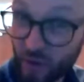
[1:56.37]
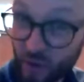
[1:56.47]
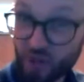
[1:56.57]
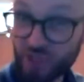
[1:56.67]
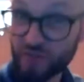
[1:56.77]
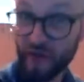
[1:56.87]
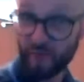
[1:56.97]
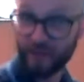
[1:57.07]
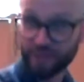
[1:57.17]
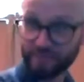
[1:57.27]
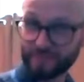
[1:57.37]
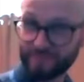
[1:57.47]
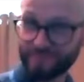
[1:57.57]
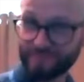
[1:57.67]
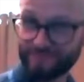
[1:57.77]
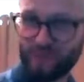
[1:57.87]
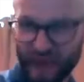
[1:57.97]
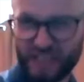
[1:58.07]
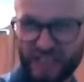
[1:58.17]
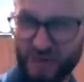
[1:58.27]
in the percussion family. But
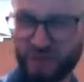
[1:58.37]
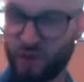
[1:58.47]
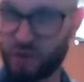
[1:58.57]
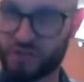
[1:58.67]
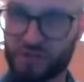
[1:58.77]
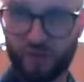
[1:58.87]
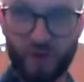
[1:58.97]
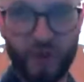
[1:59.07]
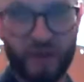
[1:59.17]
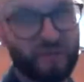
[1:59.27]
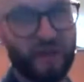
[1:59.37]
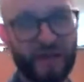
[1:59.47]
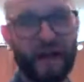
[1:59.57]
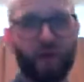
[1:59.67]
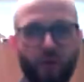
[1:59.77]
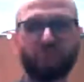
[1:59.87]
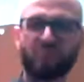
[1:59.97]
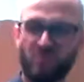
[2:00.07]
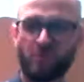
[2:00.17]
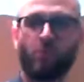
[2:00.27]
that's a bit of a long story to explain that one.
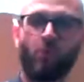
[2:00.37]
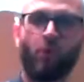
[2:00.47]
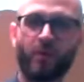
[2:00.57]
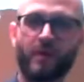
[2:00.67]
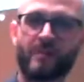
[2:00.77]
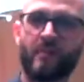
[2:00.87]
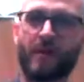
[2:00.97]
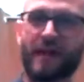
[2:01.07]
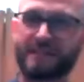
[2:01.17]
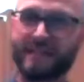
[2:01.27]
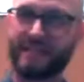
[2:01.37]
We won't worry about that